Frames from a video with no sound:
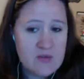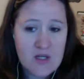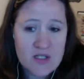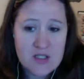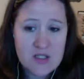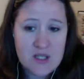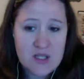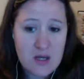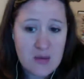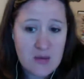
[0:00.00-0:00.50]
you know, we
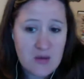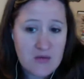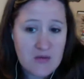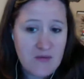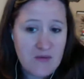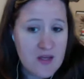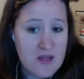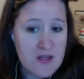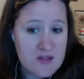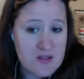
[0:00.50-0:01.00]
talked a lot
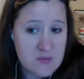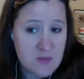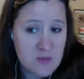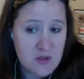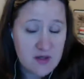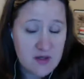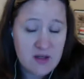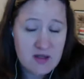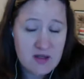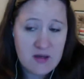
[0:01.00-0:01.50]
about
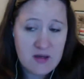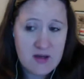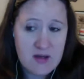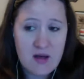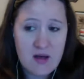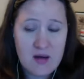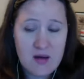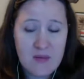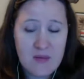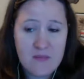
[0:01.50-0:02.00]

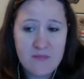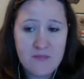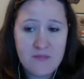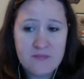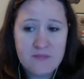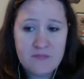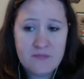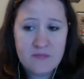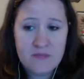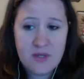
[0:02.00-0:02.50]
Facebook,
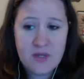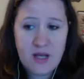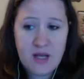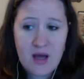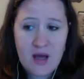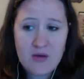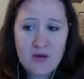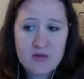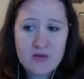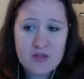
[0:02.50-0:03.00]
um,
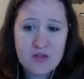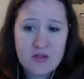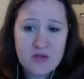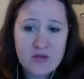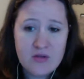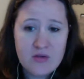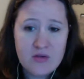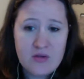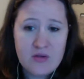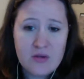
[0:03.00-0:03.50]
but how
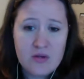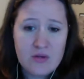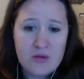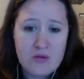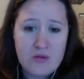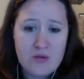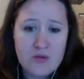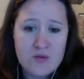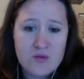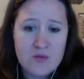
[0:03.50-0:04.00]
do you
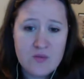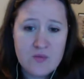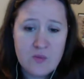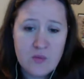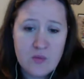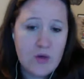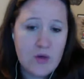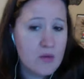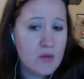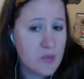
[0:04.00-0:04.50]

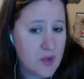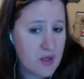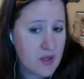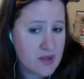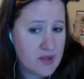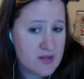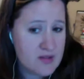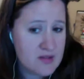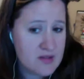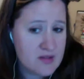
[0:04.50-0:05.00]
use
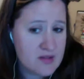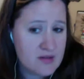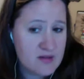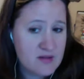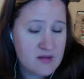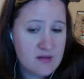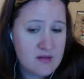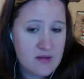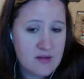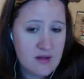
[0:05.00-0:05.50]

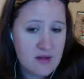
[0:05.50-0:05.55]
WordPress,